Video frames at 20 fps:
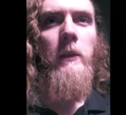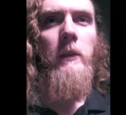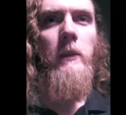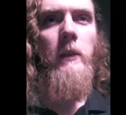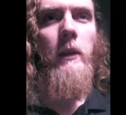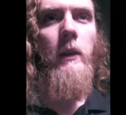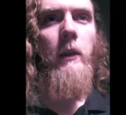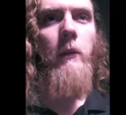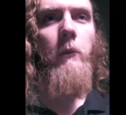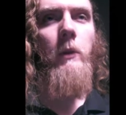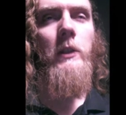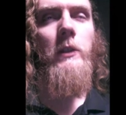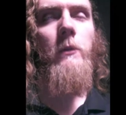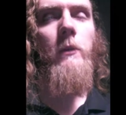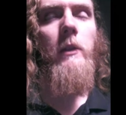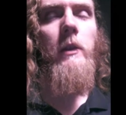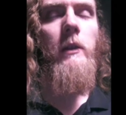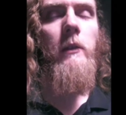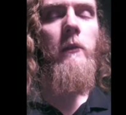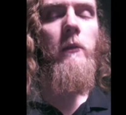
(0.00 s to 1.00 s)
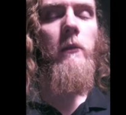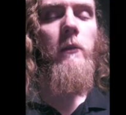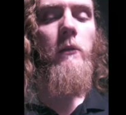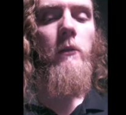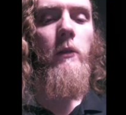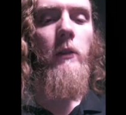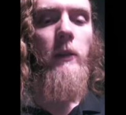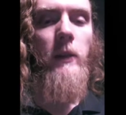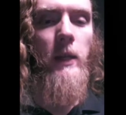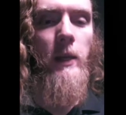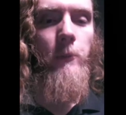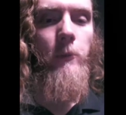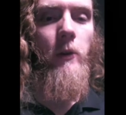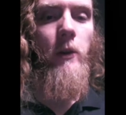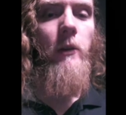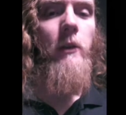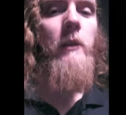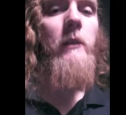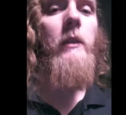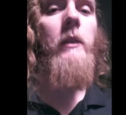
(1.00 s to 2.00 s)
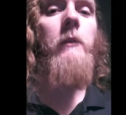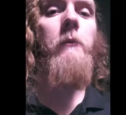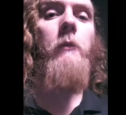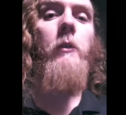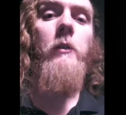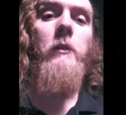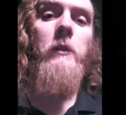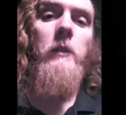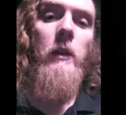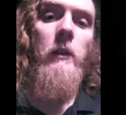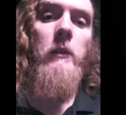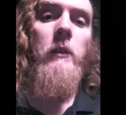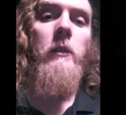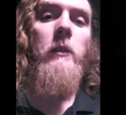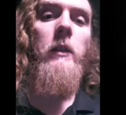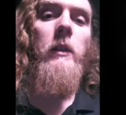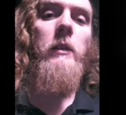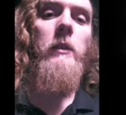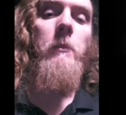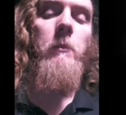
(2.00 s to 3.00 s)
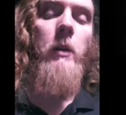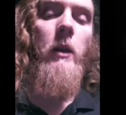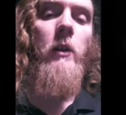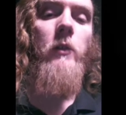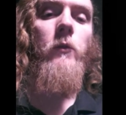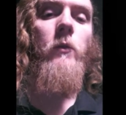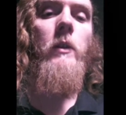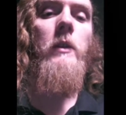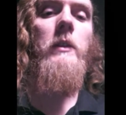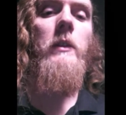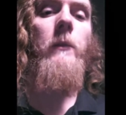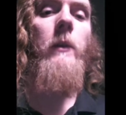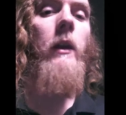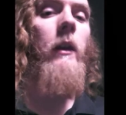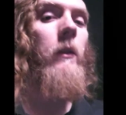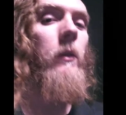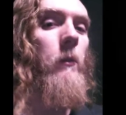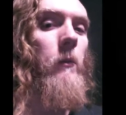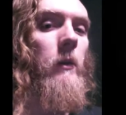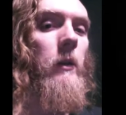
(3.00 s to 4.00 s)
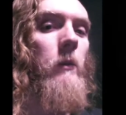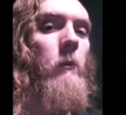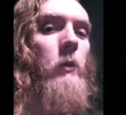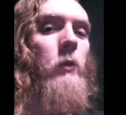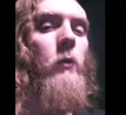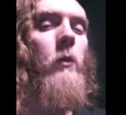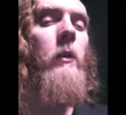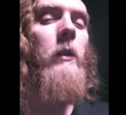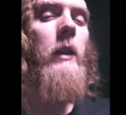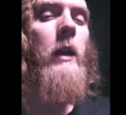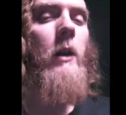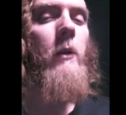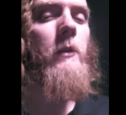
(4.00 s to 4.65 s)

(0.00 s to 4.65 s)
once we get to the library, then we're technically at the boundaries of Act 3, which will allow us to